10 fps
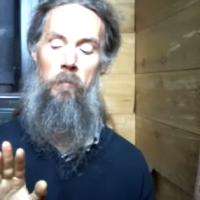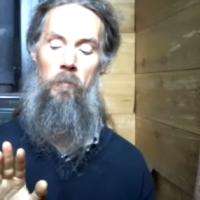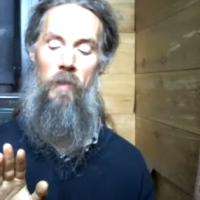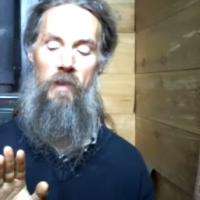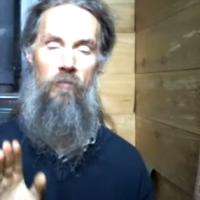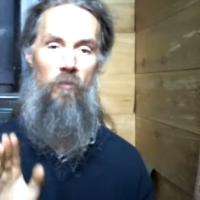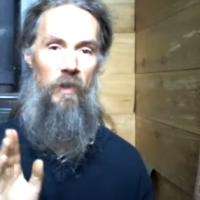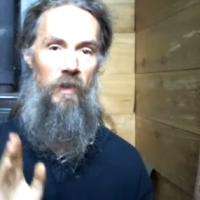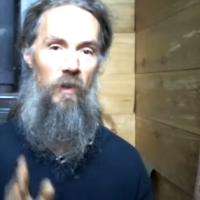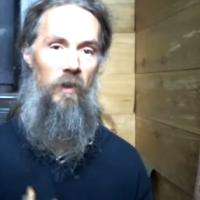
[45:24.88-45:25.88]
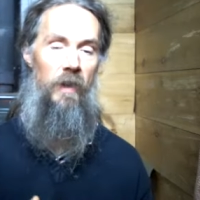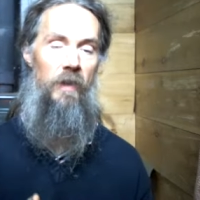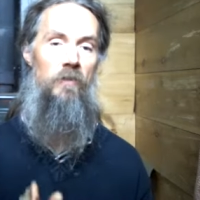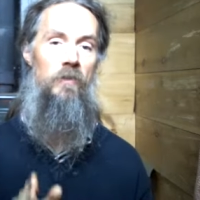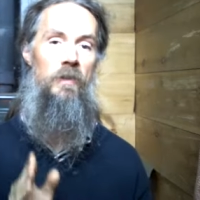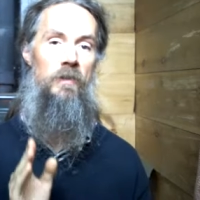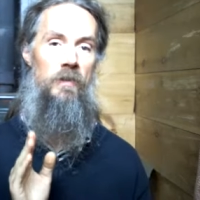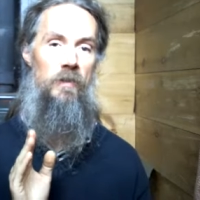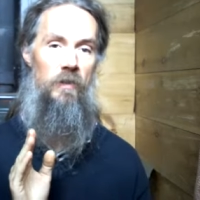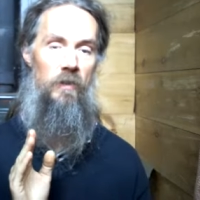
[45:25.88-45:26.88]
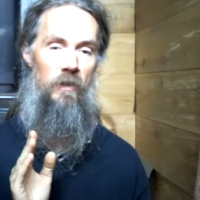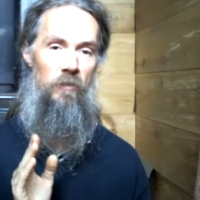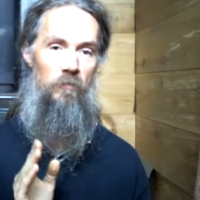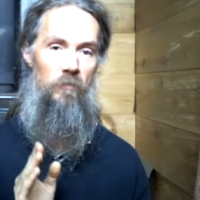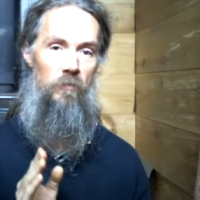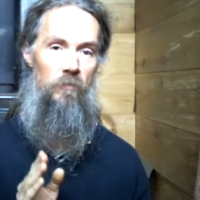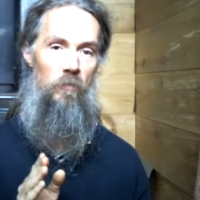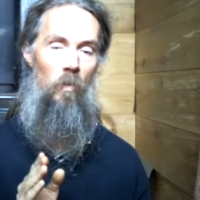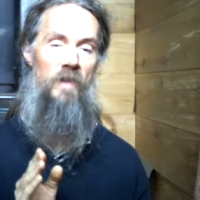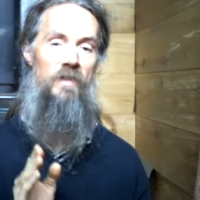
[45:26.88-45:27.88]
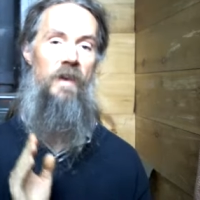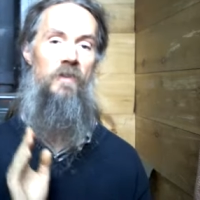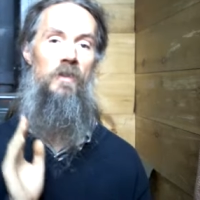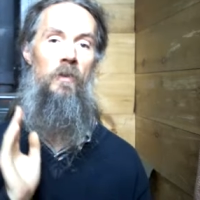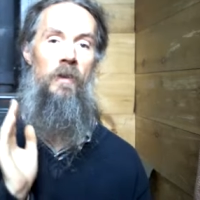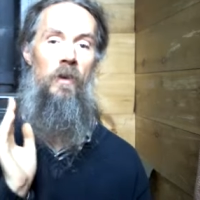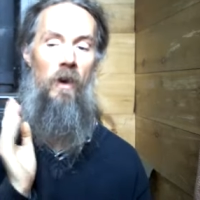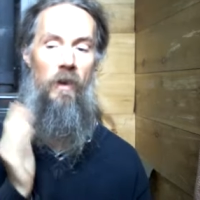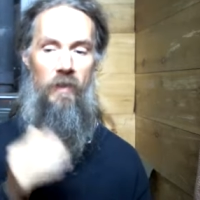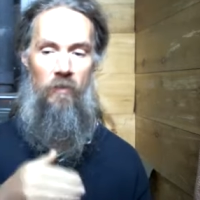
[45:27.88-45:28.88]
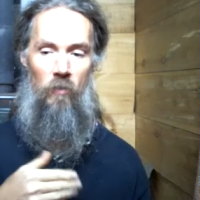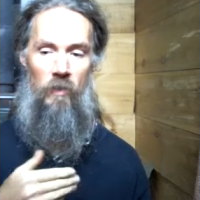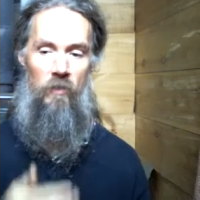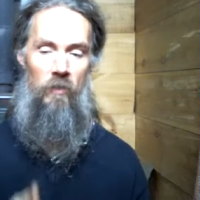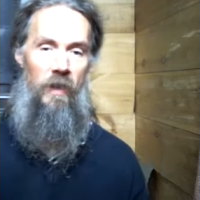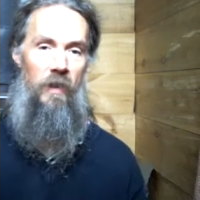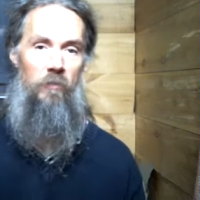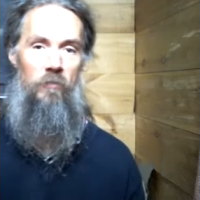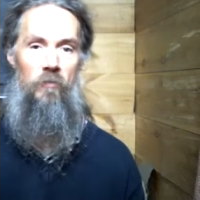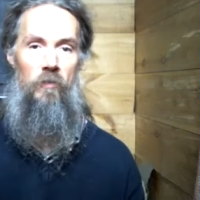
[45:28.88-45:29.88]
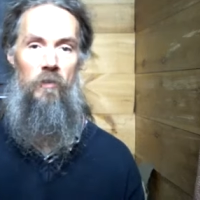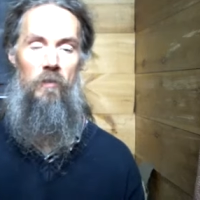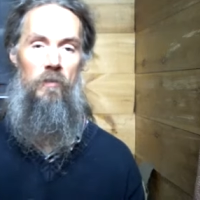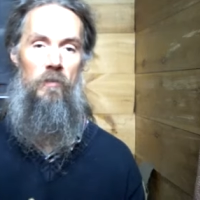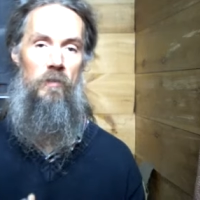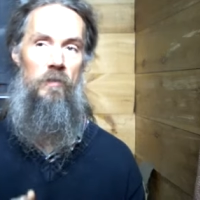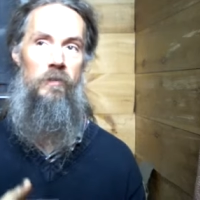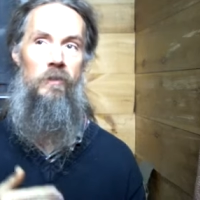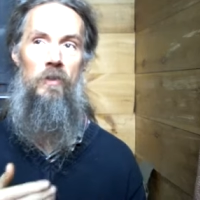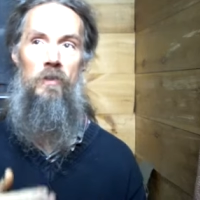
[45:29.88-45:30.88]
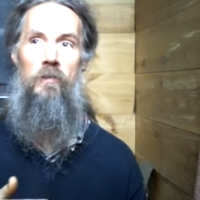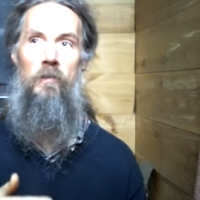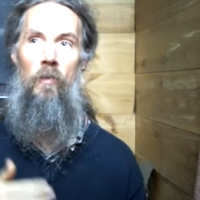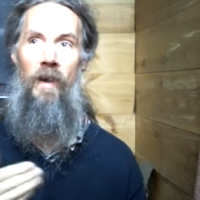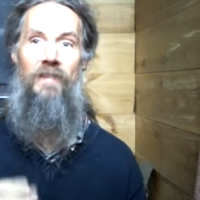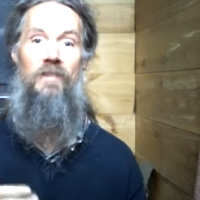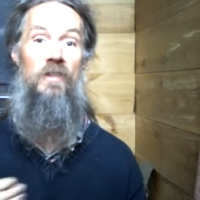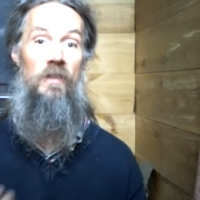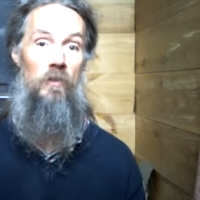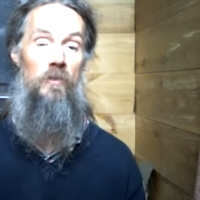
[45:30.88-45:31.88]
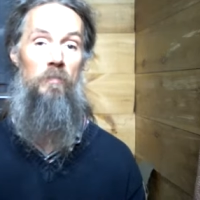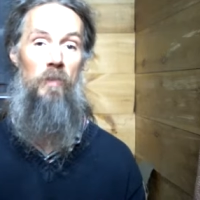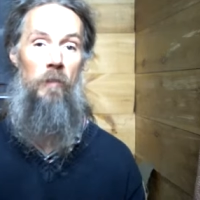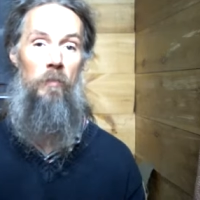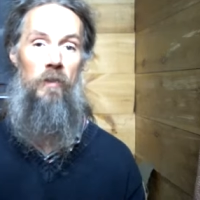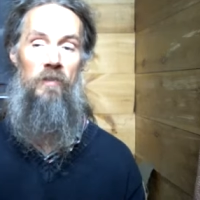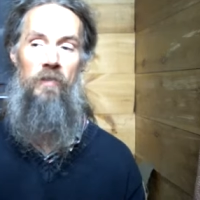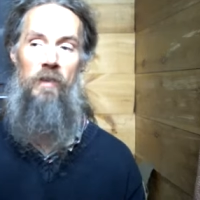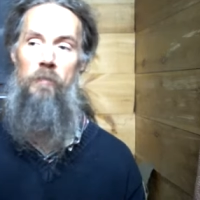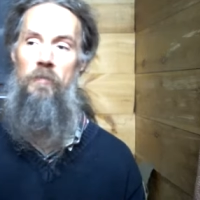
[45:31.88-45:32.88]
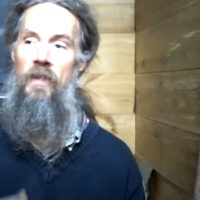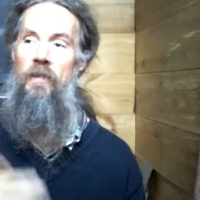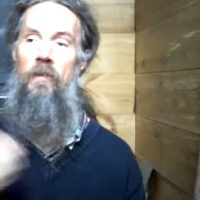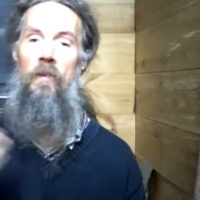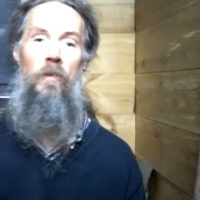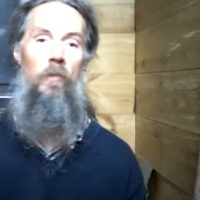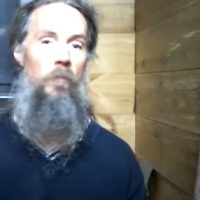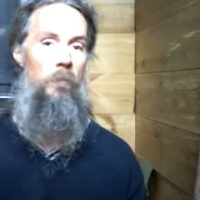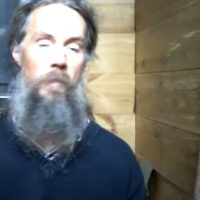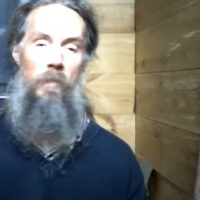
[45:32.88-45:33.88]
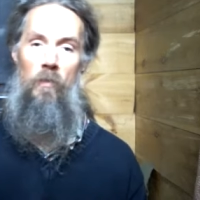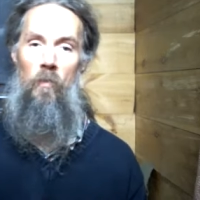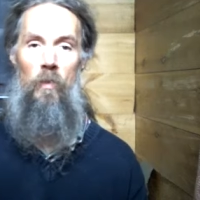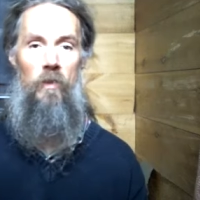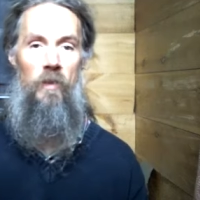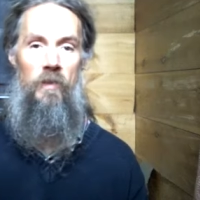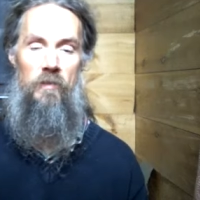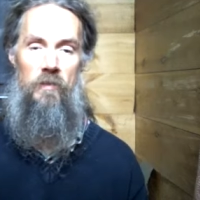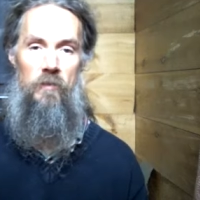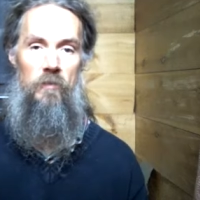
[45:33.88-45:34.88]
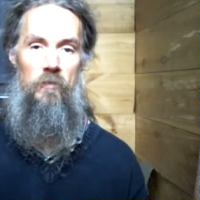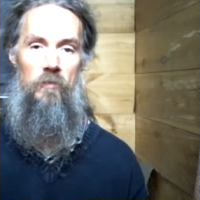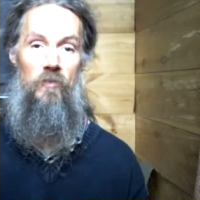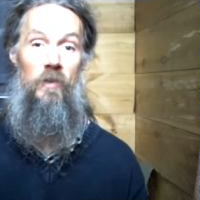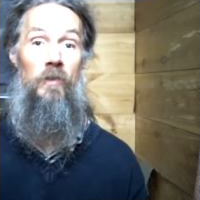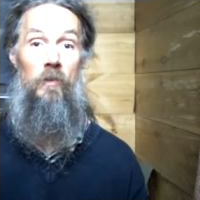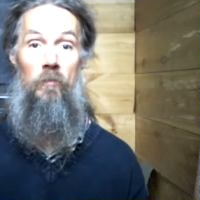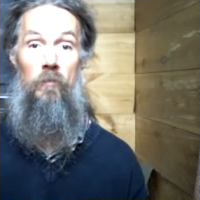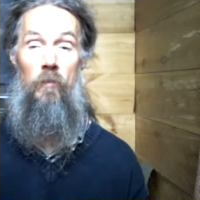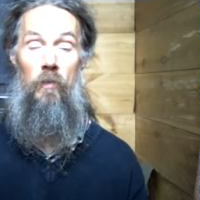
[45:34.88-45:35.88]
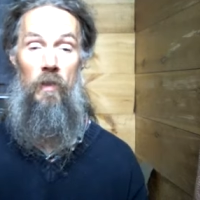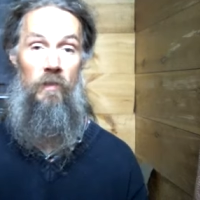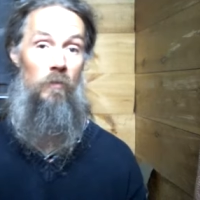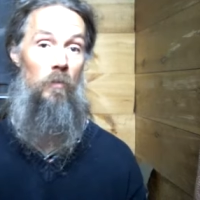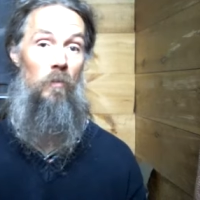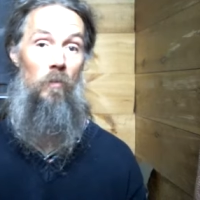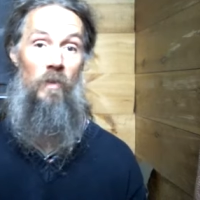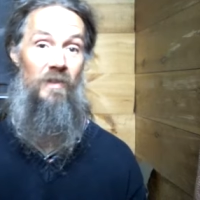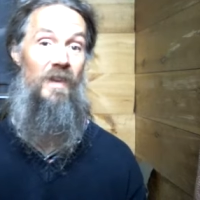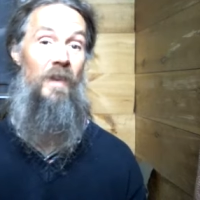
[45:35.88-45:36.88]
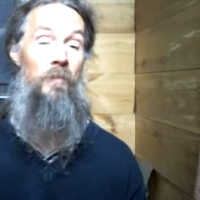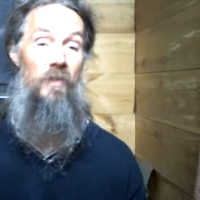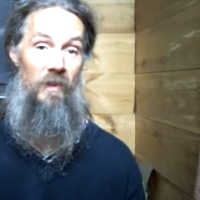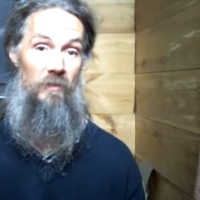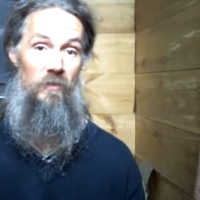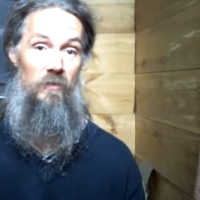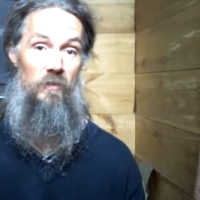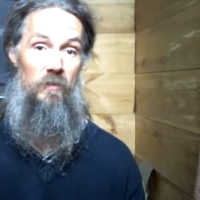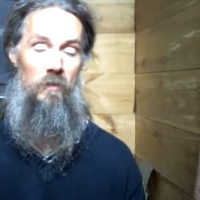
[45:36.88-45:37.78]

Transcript: But if we are ignorant of what's actually going on, and if we don't have the good, the right skills properly developed, then we're going to struggle in, with the same things